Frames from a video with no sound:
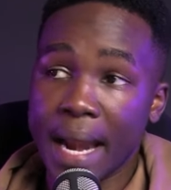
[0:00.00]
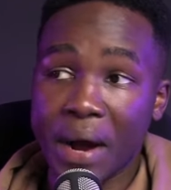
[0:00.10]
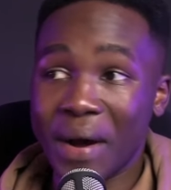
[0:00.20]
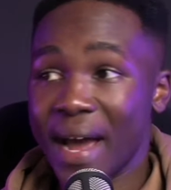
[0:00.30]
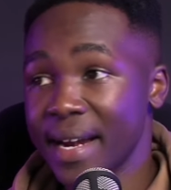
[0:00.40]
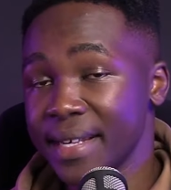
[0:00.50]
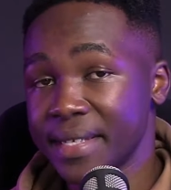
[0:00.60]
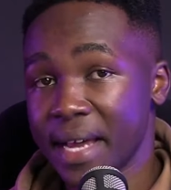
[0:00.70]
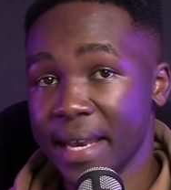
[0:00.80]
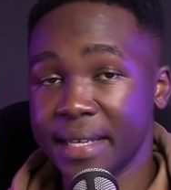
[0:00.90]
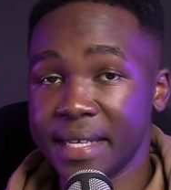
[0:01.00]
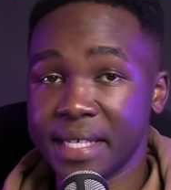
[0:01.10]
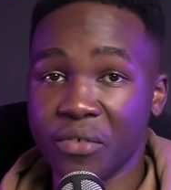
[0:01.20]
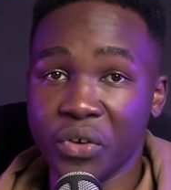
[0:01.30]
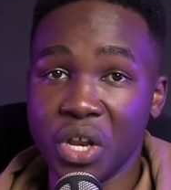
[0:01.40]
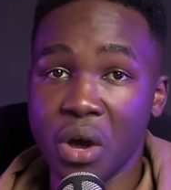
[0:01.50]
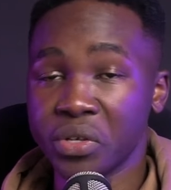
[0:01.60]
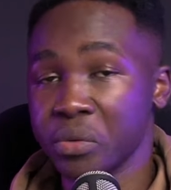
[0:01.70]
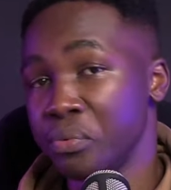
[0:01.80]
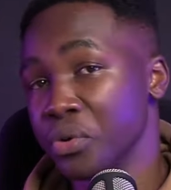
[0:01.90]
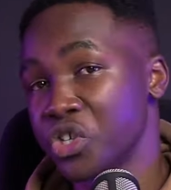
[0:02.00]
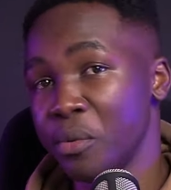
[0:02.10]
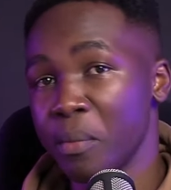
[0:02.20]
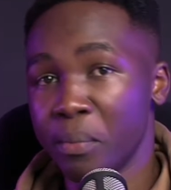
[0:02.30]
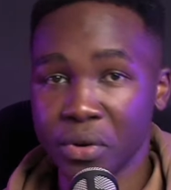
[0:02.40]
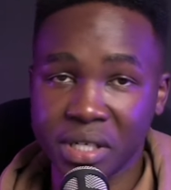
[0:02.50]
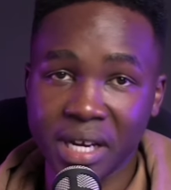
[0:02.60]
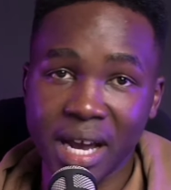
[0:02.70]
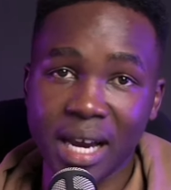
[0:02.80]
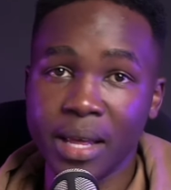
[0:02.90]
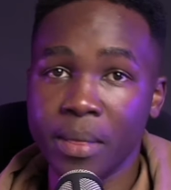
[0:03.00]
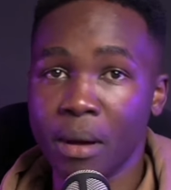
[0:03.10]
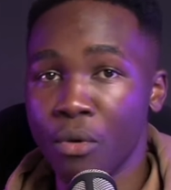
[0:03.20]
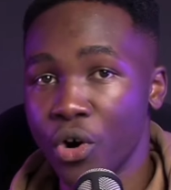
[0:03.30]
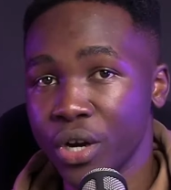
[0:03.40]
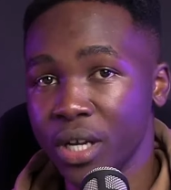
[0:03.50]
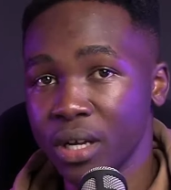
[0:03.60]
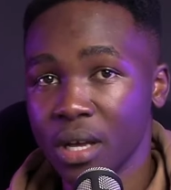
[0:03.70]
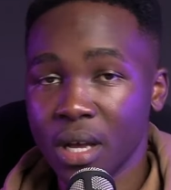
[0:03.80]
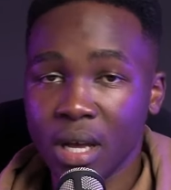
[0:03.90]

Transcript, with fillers: Now, I understand it is a video I was supposed to be posting early in the morning.